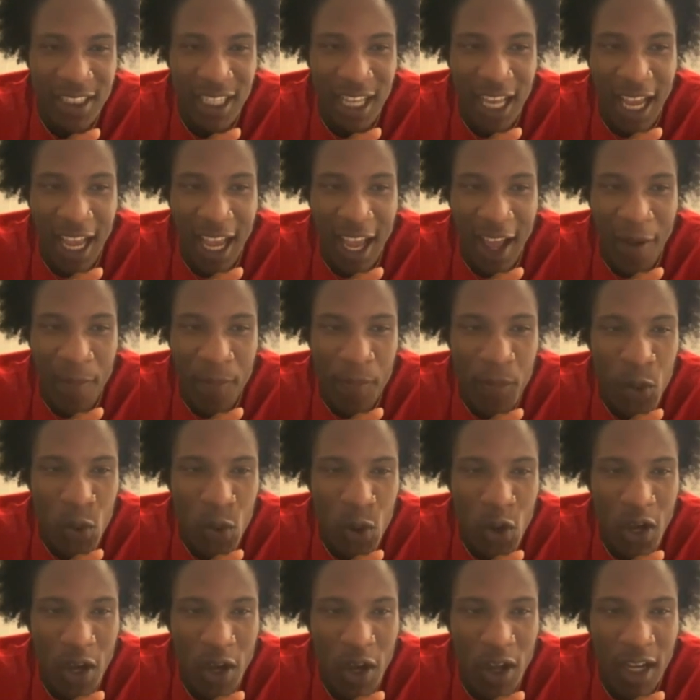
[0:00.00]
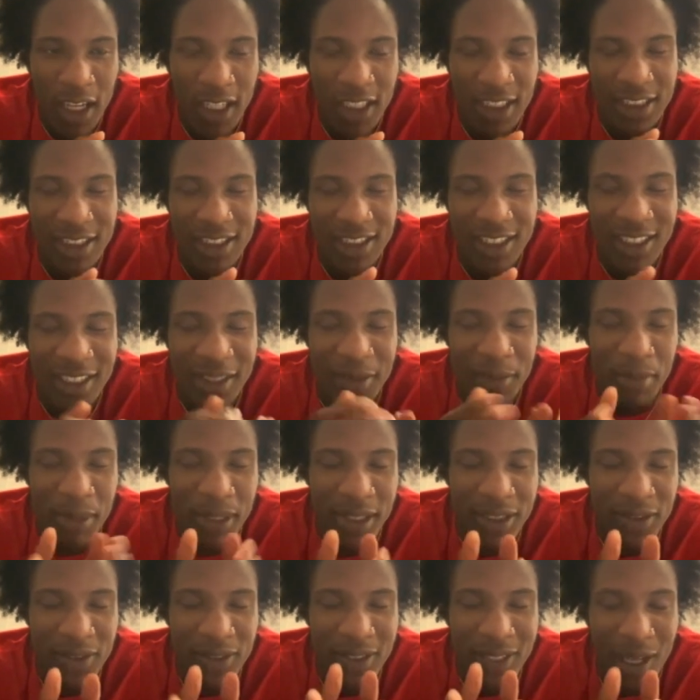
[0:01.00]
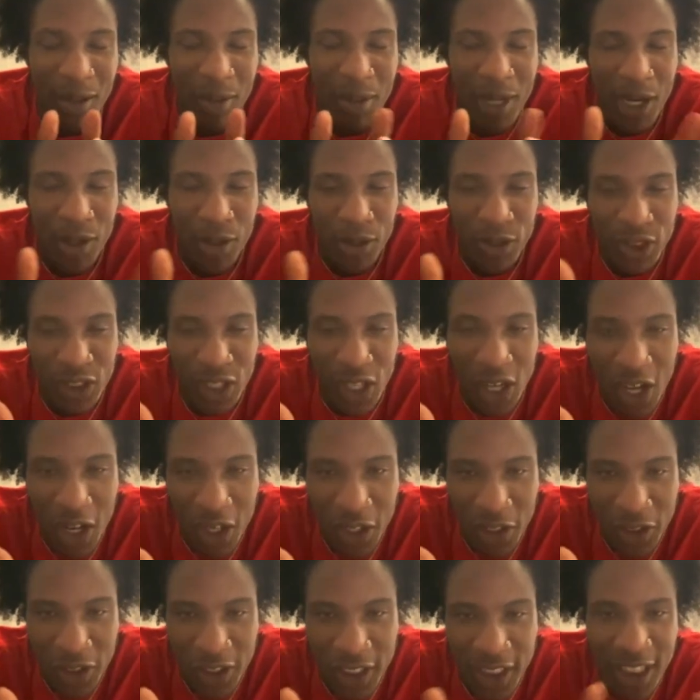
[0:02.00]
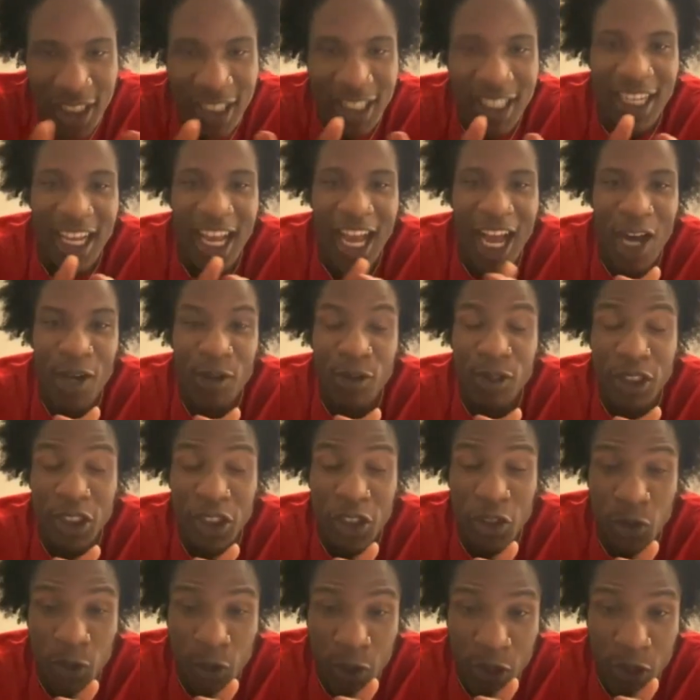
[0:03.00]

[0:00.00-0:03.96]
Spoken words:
Like I'm more because and then plus on top of that, I was hungry. I was really